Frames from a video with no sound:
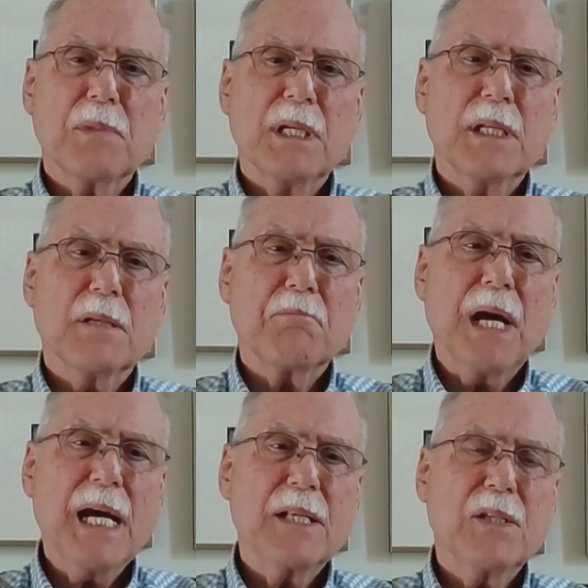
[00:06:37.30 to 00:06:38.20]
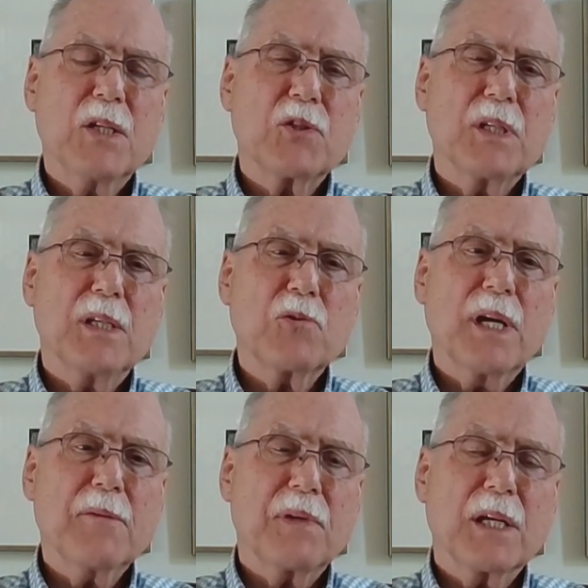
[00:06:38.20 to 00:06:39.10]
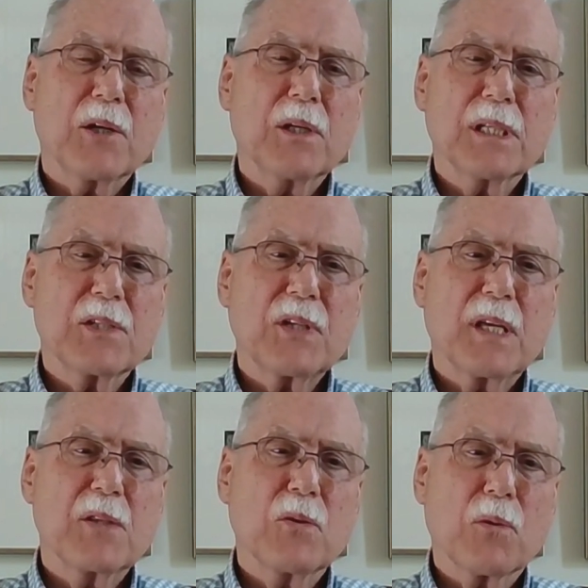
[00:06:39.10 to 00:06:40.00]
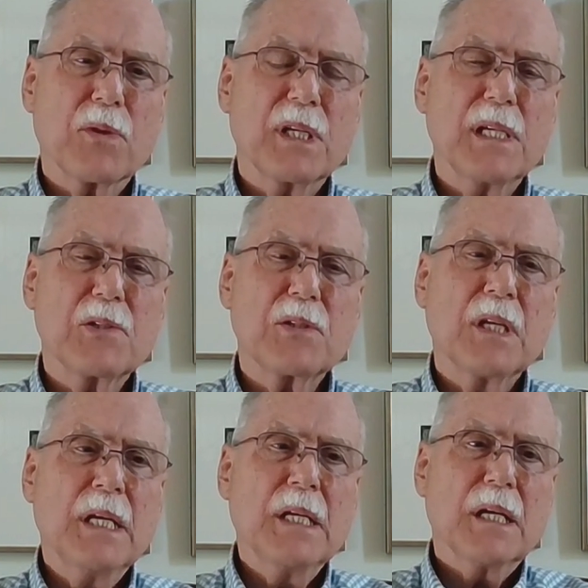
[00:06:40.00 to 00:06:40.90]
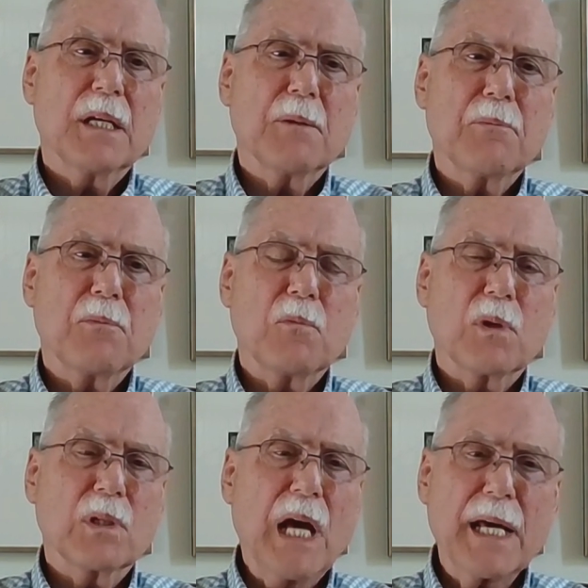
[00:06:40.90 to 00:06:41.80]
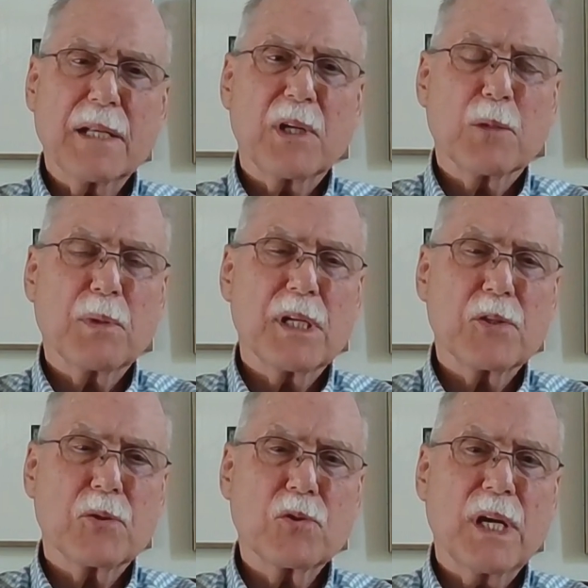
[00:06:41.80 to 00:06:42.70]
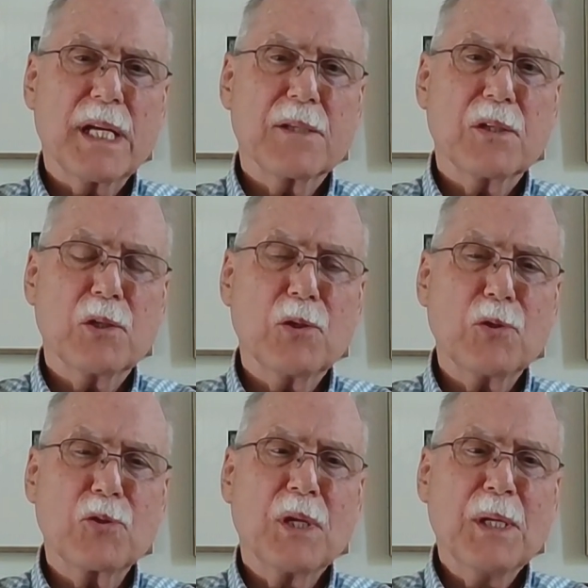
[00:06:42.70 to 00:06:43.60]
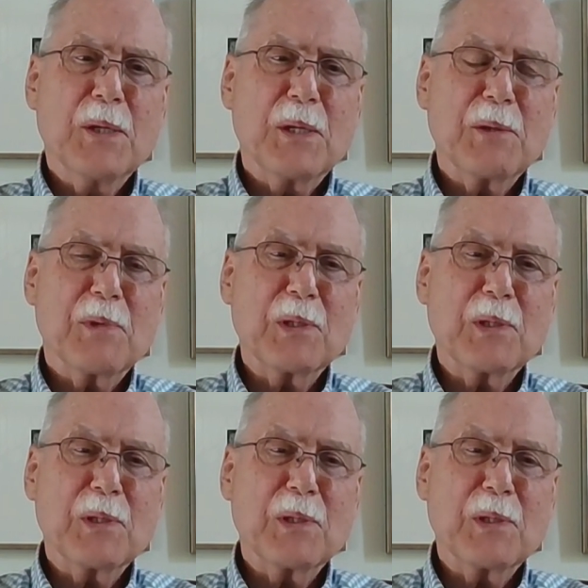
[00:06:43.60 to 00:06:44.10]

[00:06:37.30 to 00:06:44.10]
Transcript: in a high density traffic area, let's say the Northeast, a lot of airplanes are trying to use a